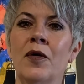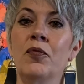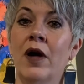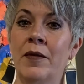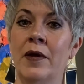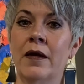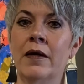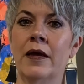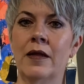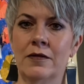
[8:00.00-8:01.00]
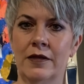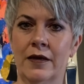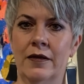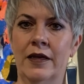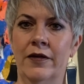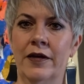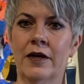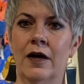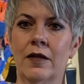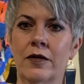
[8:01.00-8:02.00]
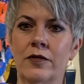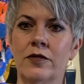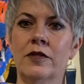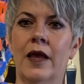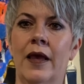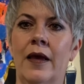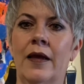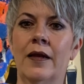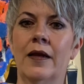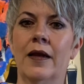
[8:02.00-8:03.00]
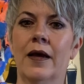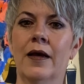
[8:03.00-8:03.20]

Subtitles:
primary and secondary colors and